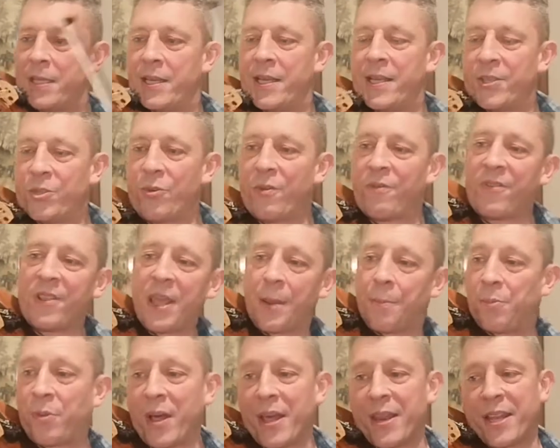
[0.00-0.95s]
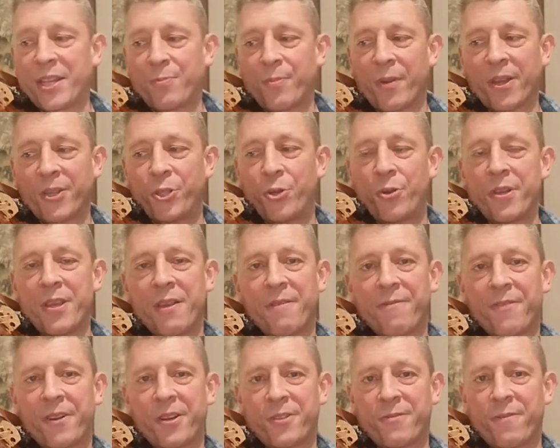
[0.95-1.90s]
So if you're playing this, make sure your
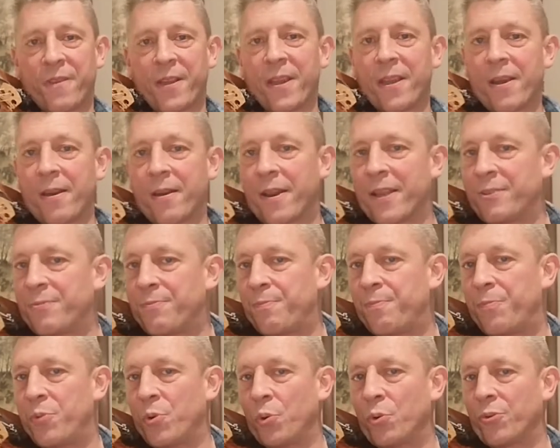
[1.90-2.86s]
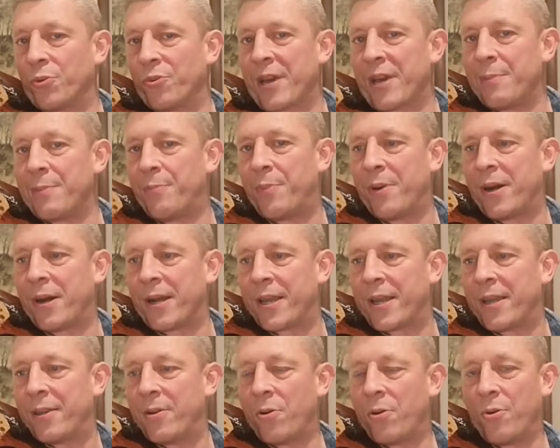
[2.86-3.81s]
first finger is pulled right
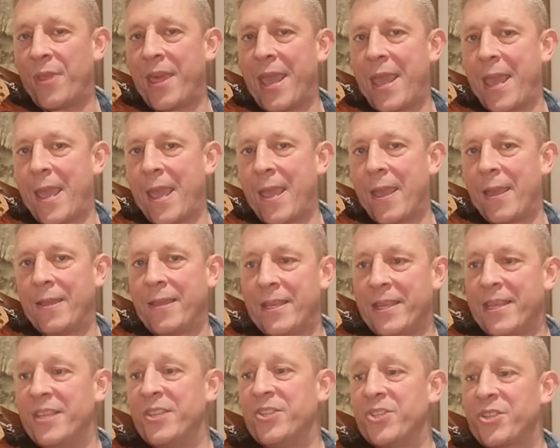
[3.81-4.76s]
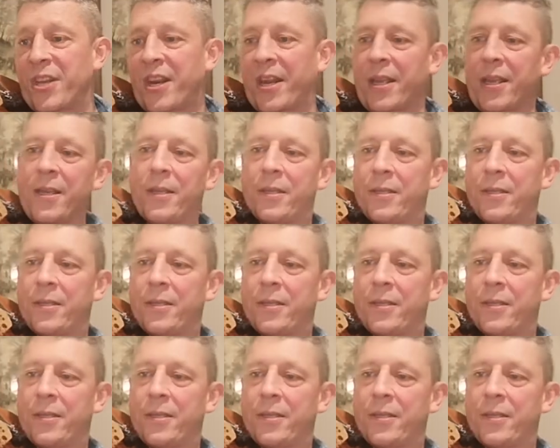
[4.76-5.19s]
back on the A and E string.